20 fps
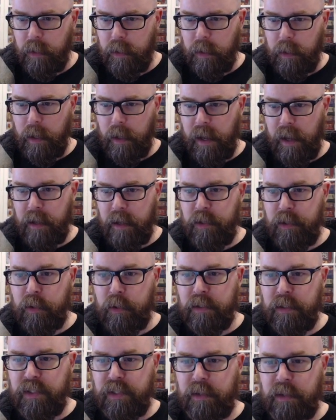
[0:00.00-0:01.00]
And you
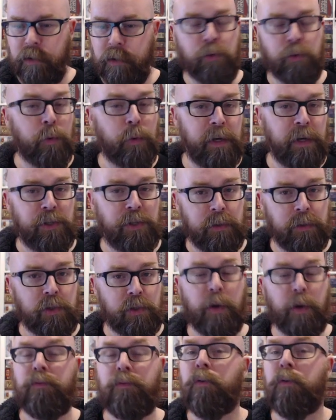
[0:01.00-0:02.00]
can set the duration.
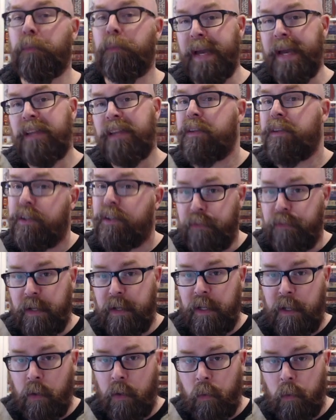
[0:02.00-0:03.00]
So if you've made this
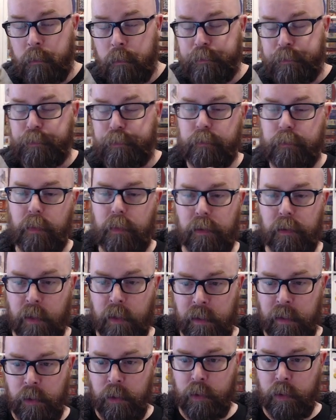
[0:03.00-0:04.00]
video,
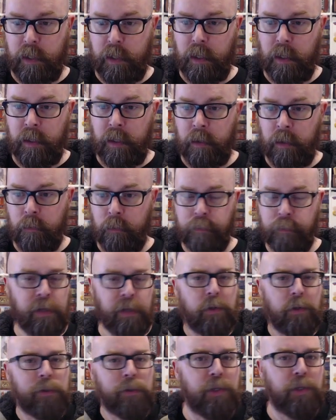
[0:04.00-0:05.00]
then you can
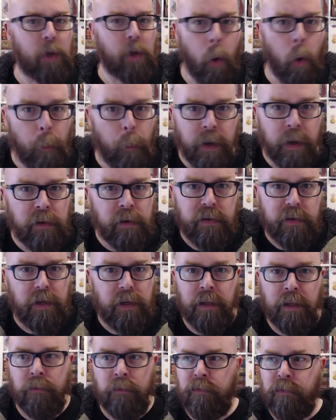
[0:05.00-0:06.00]
basically just open it
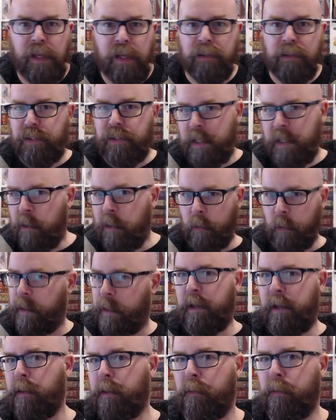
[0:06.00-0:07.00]
in VLC or
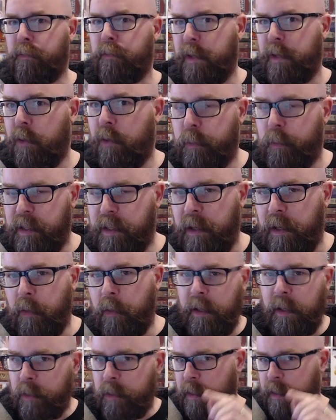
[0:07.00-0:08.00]
any other video player,
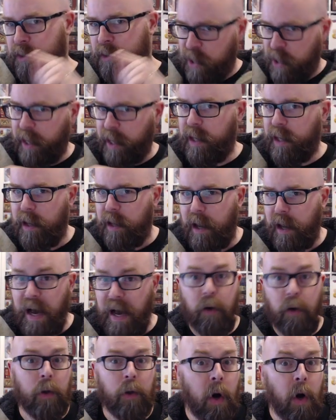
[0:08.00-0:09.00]
and you can check
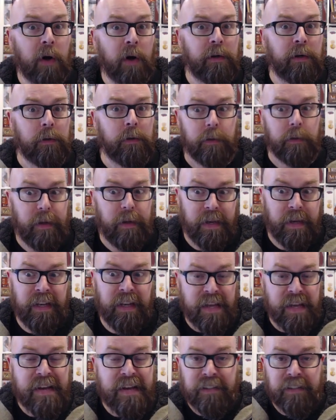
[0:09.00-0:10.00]
how long it
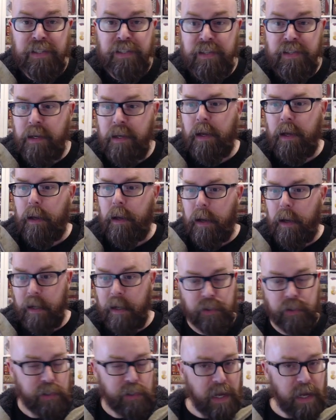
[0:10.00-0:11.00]
is and
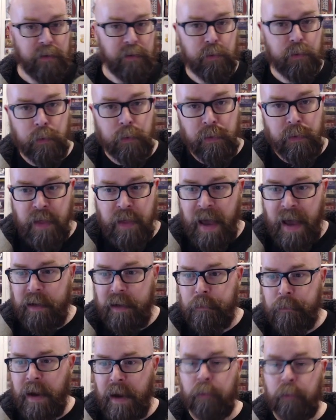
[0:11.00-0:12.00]
just enter that
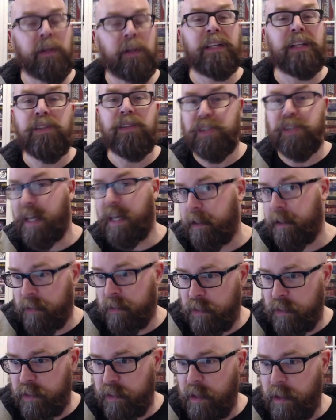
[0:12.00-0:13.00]
amount in
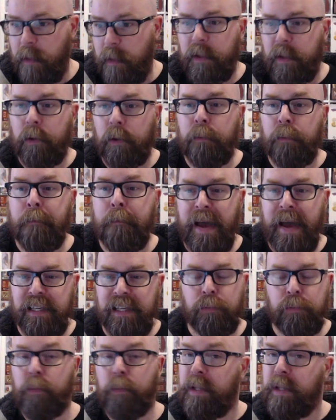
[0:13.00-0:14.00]
seconds. Now the
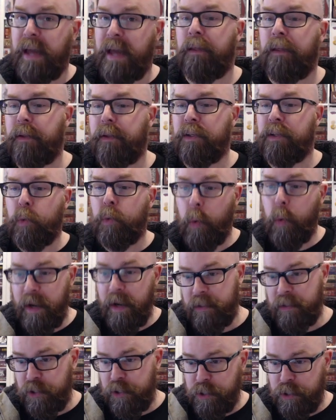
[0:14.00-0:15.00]
maximum length in
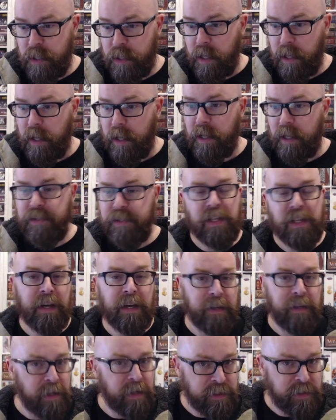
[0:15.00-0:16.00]
Twitch is
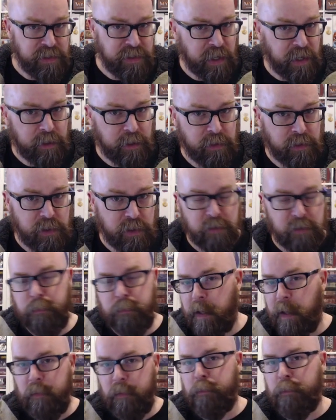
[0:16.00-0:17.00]
99 seconds,
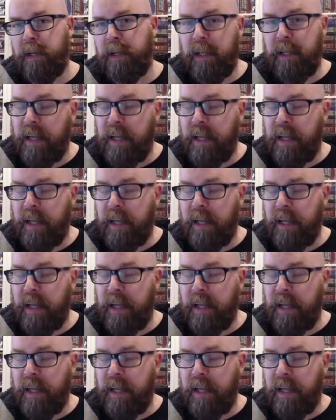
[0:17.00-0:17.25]
about a minute and a